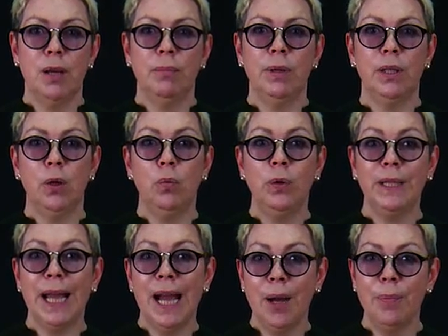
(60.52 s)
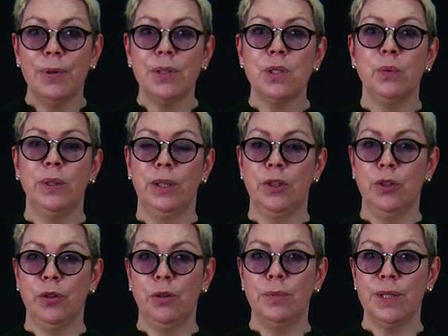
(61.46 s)
but what happens when a
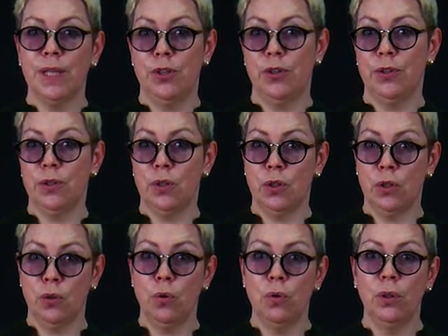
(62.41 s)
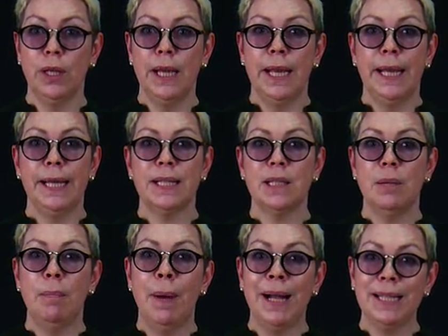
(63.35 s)
term such as stall has
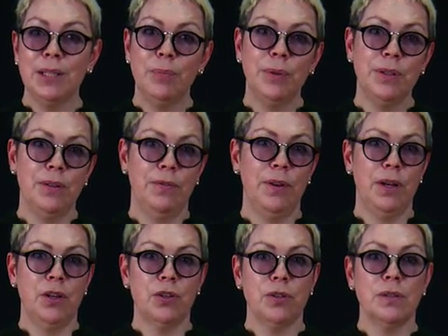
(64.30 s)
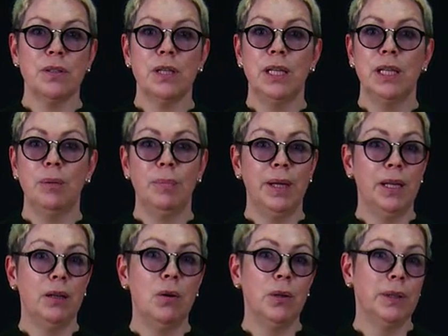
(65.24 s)
multiple definitions in many
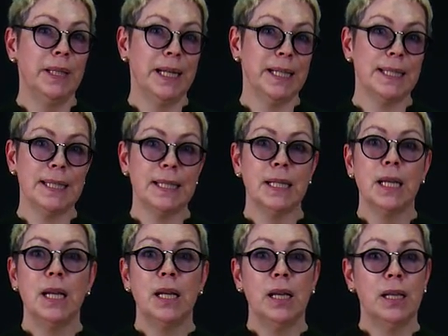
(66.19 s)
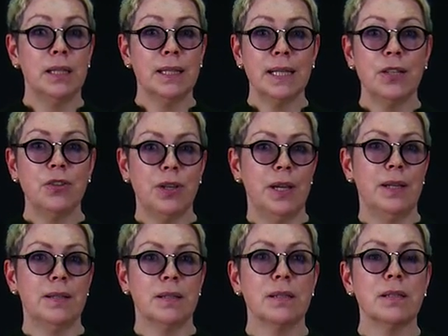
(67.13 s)
contexts? In such
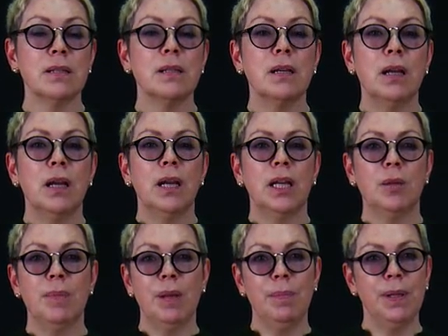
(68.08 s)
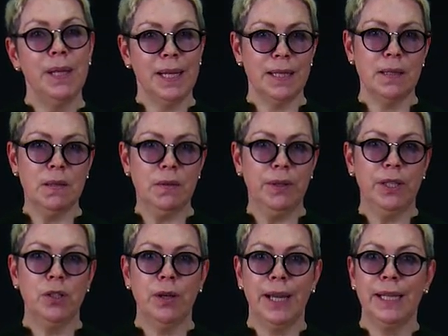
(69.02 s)
cases, it may be necessary
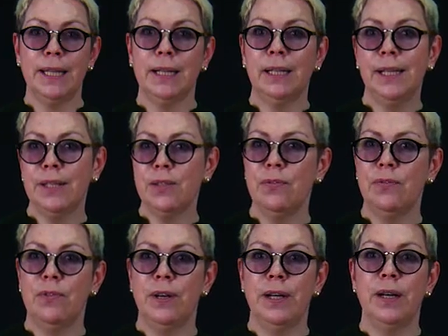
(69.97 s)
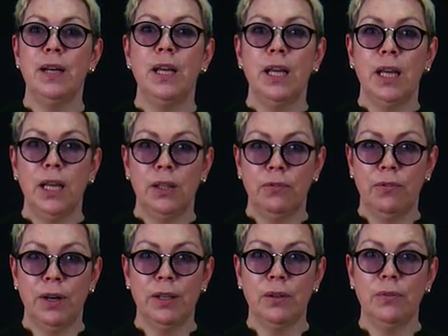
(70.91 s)
to add a classifier in
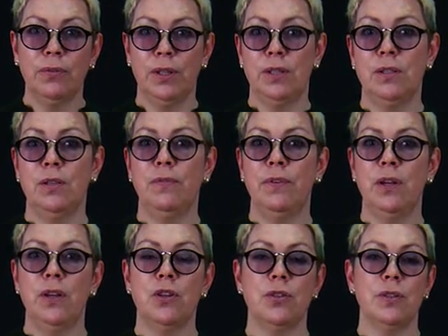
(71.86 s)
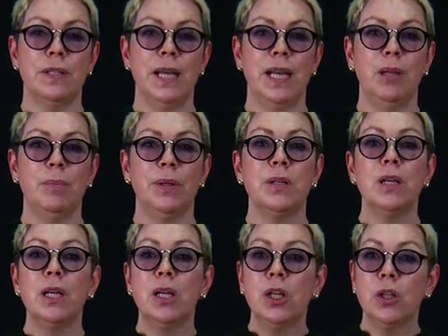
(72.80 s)
front of its definition statement
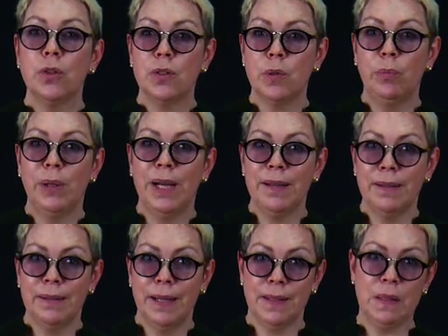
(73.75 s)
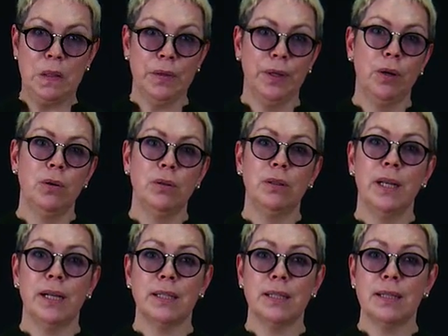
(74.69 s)
to supply the necessary
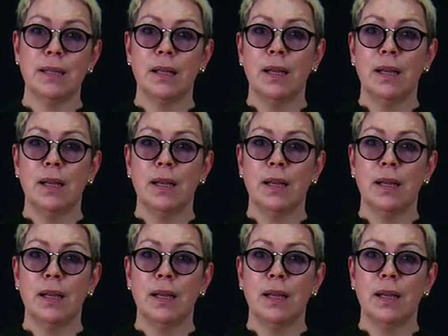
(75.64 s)
context.